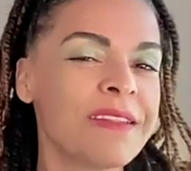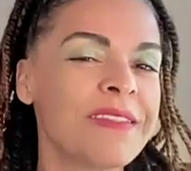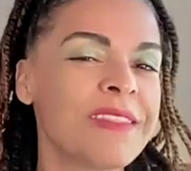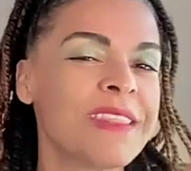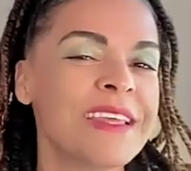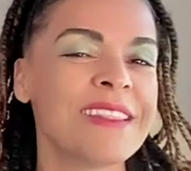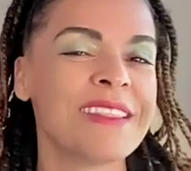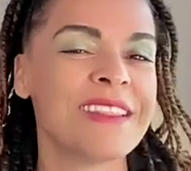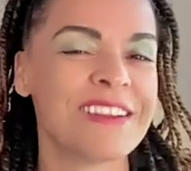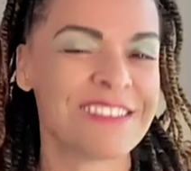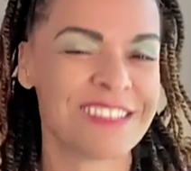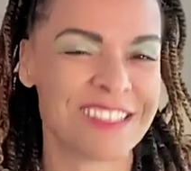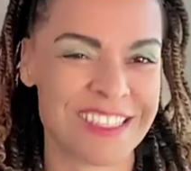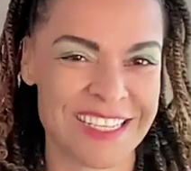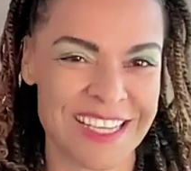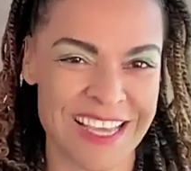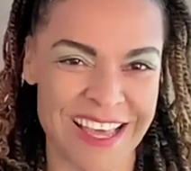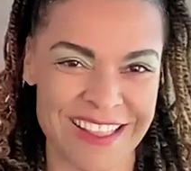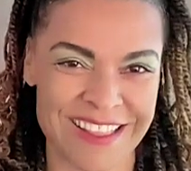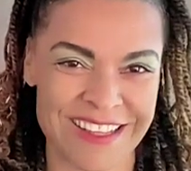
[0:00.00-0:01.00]
Then there's
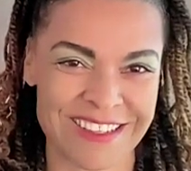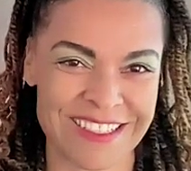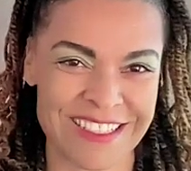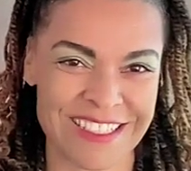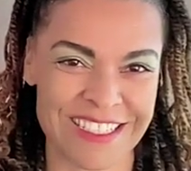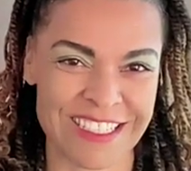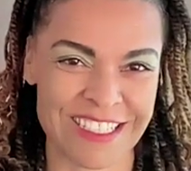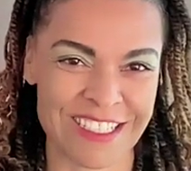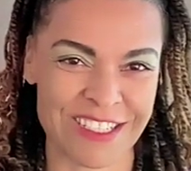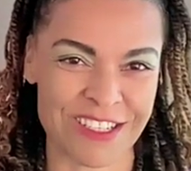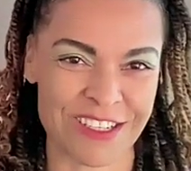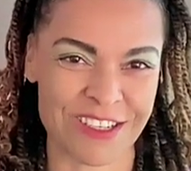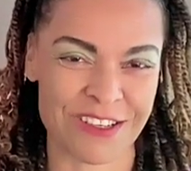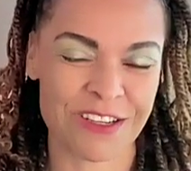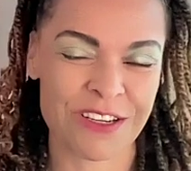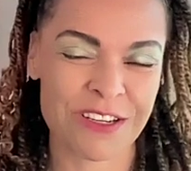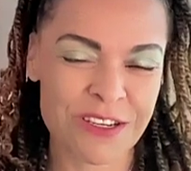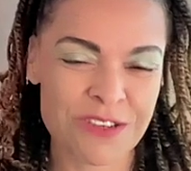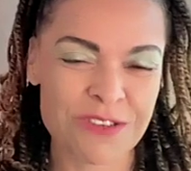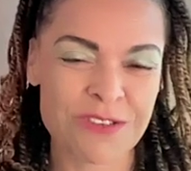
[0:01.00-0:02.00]
the other sister
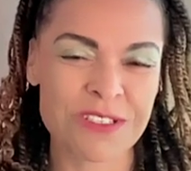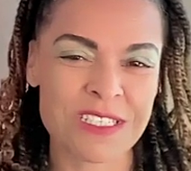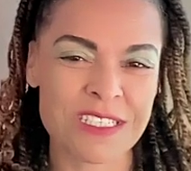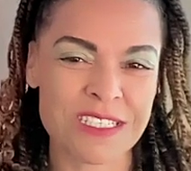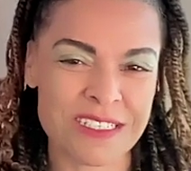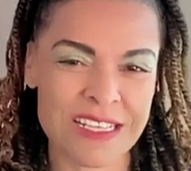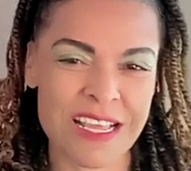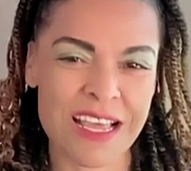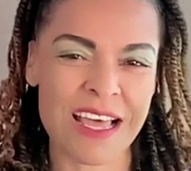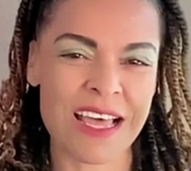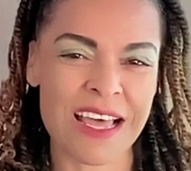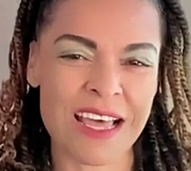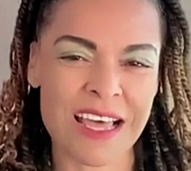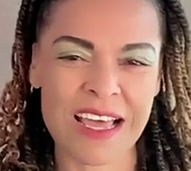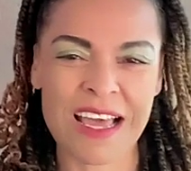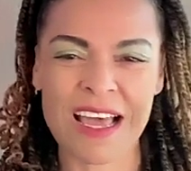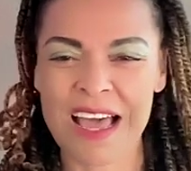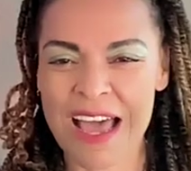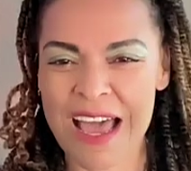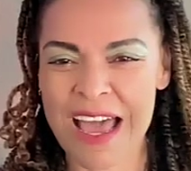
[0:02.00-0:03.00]
who says,
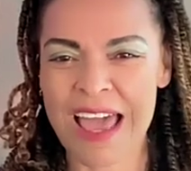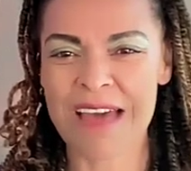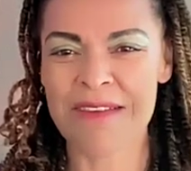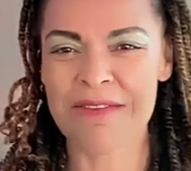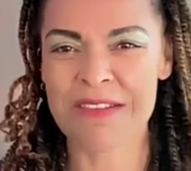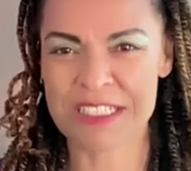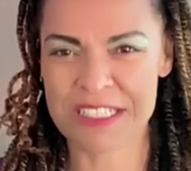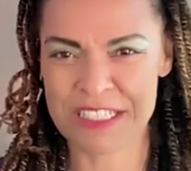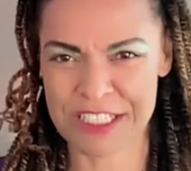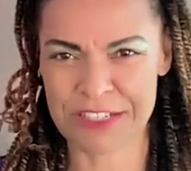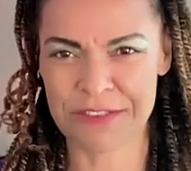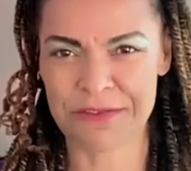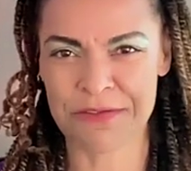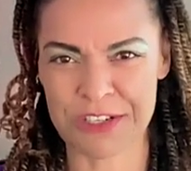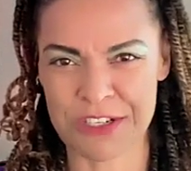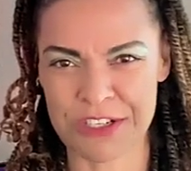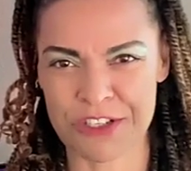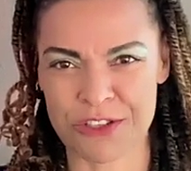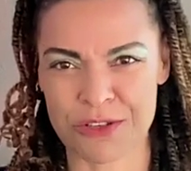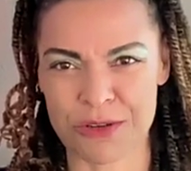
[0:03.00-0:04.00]
I have a
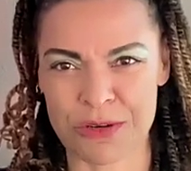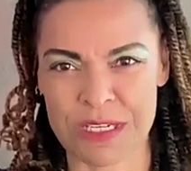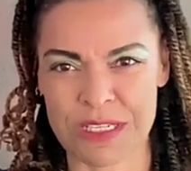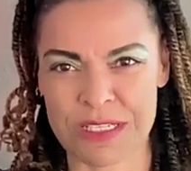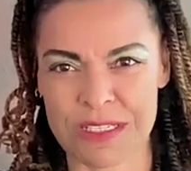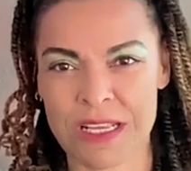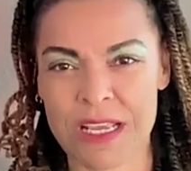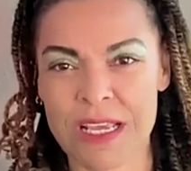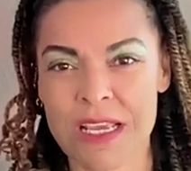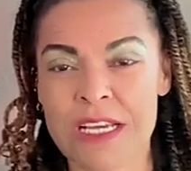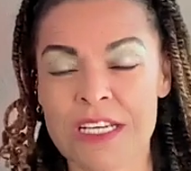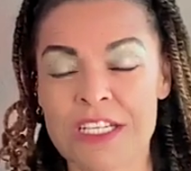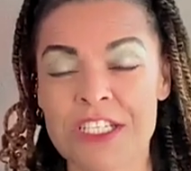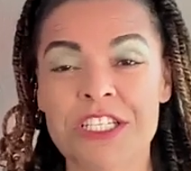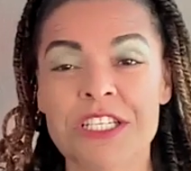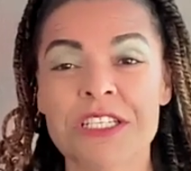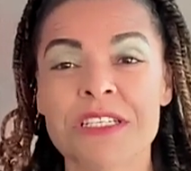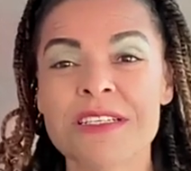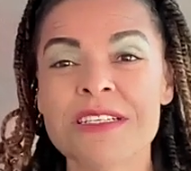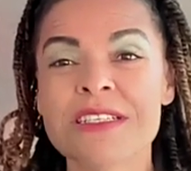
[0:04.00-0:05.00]
different choice.
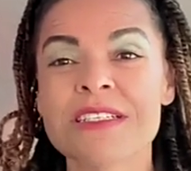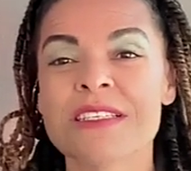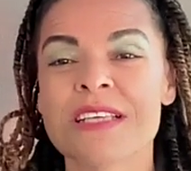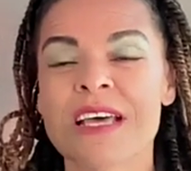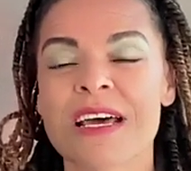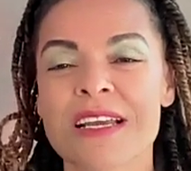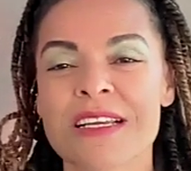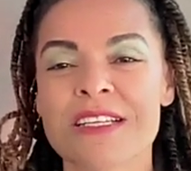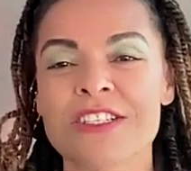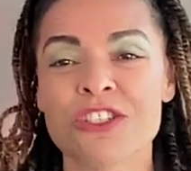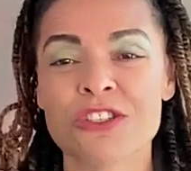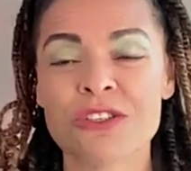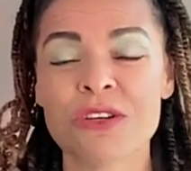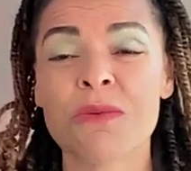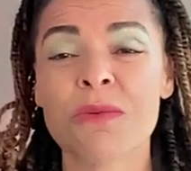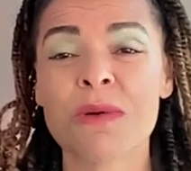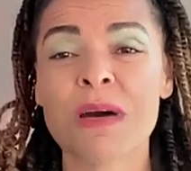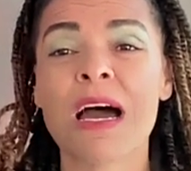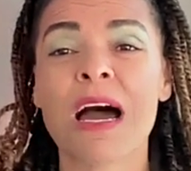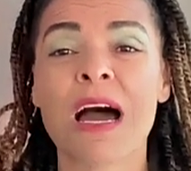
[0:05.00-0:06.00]
She decides, you
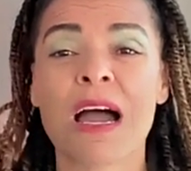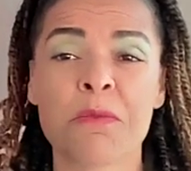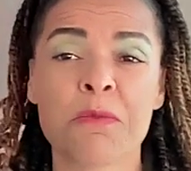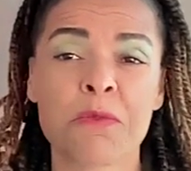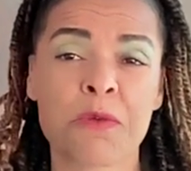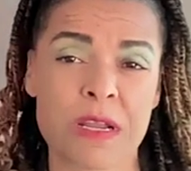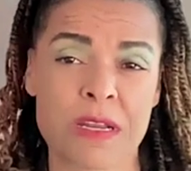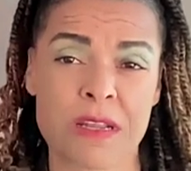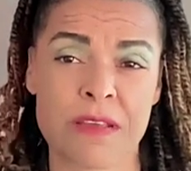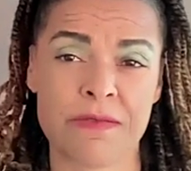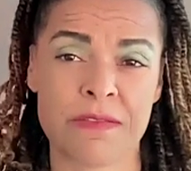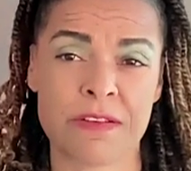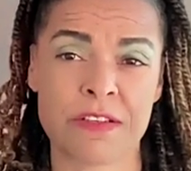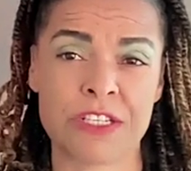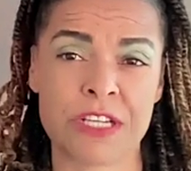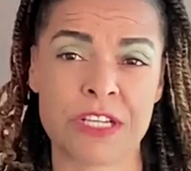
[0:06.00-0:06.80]
know what, I'm ready for